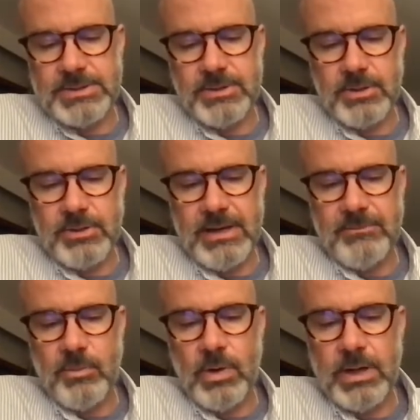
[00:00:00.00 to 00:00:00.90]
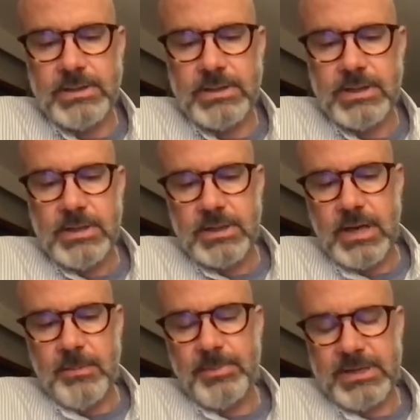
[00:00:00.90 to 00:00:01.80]
You have one,
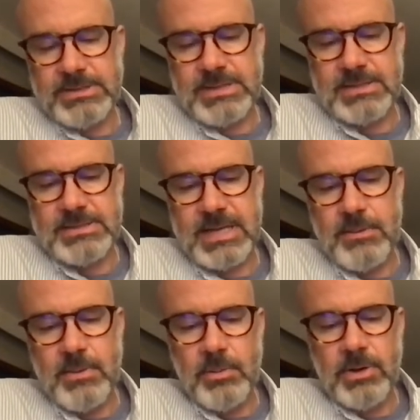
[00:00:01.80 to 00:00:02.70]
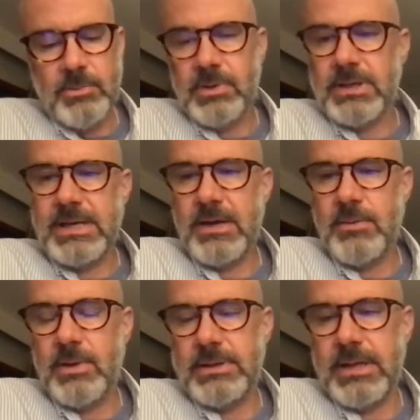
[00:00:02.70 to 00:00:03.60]
companies that say, well, we don't really care
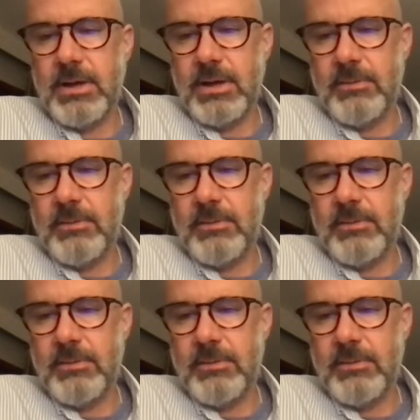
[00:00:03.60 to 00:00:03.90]
what they are.